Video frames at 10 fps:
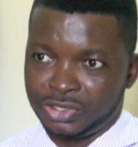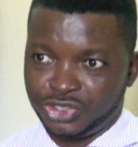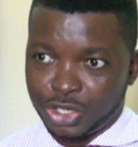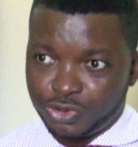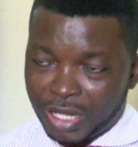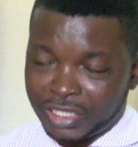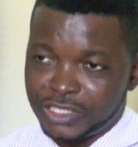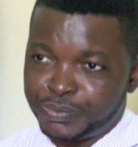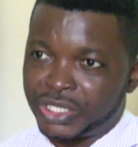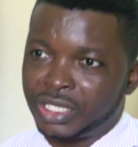generally
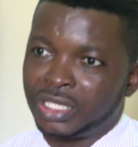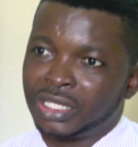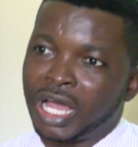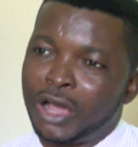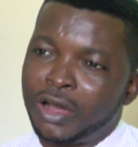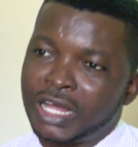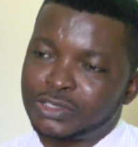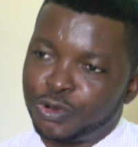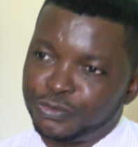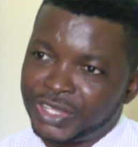speaking, how
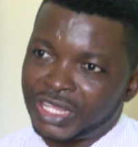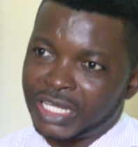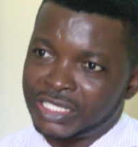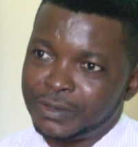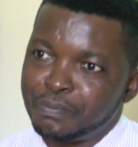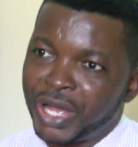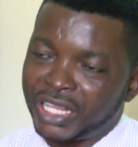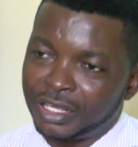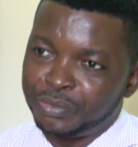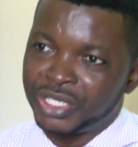has COVID-19
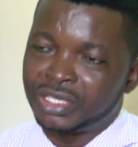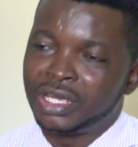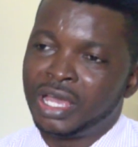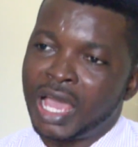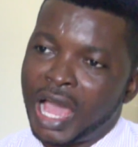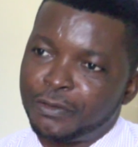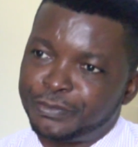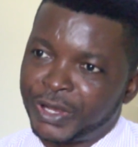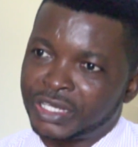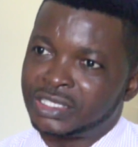pandemic
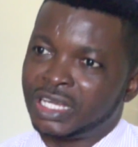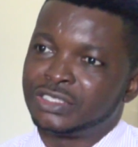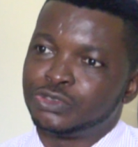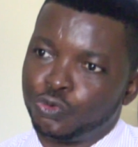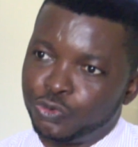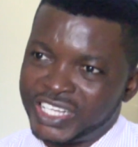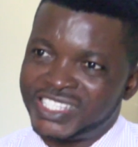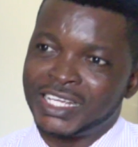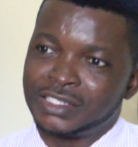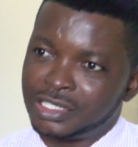affected
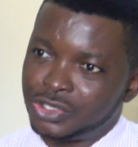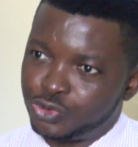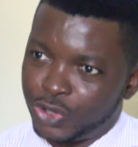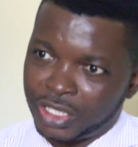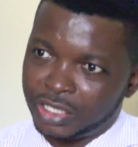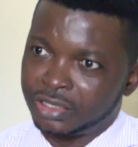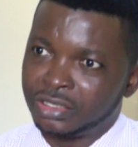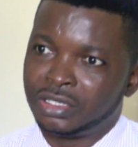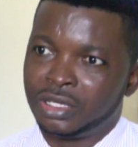residency training